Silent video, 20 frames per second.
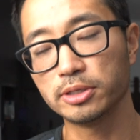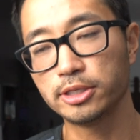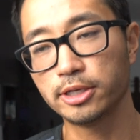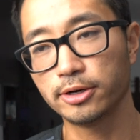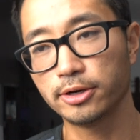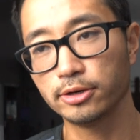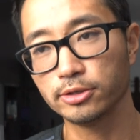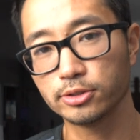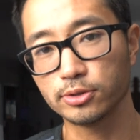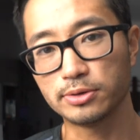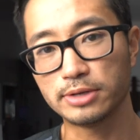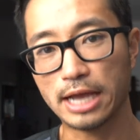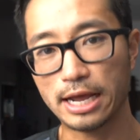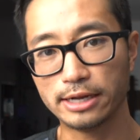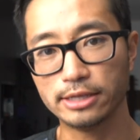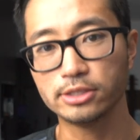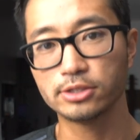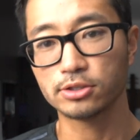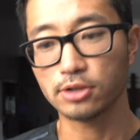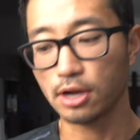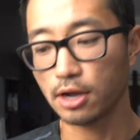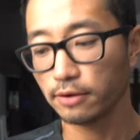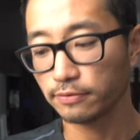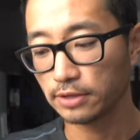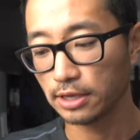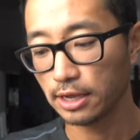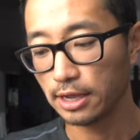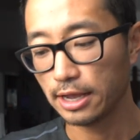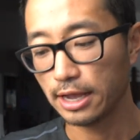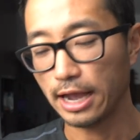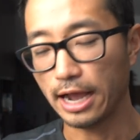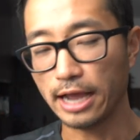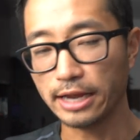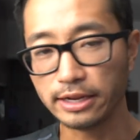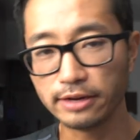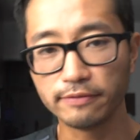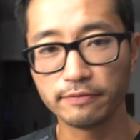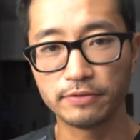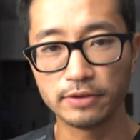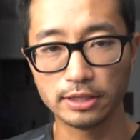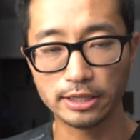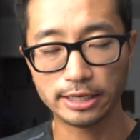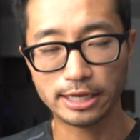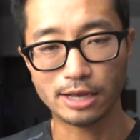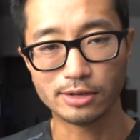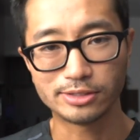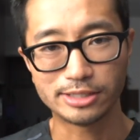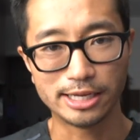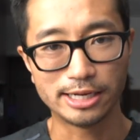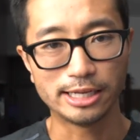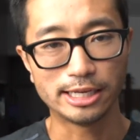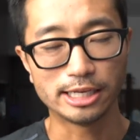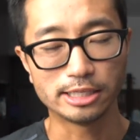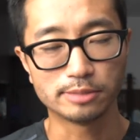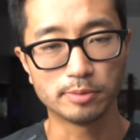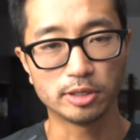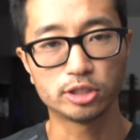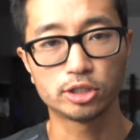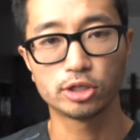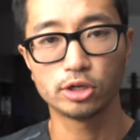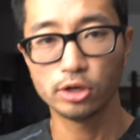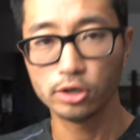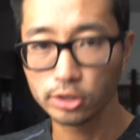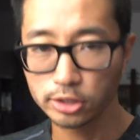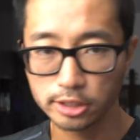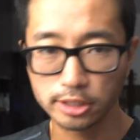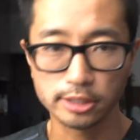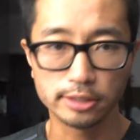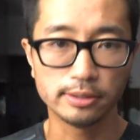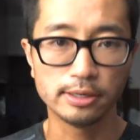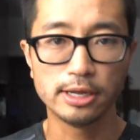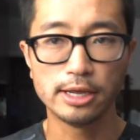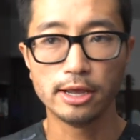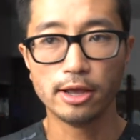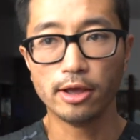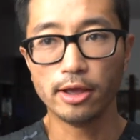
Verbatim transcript: material, so not as soft. I didn't feel like I was getting as much cushion